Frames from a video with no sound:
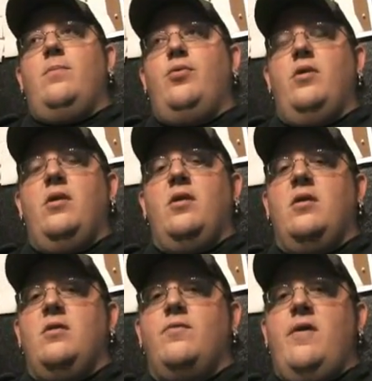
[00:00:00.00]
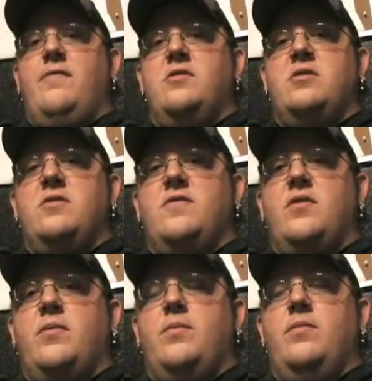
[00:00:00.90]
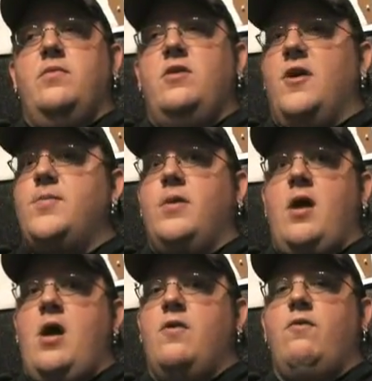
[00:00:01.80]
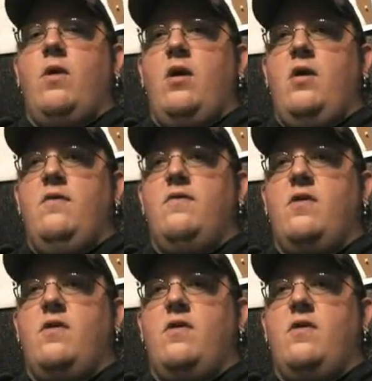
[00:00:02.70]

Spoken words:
putting in references from Desperate Housewives,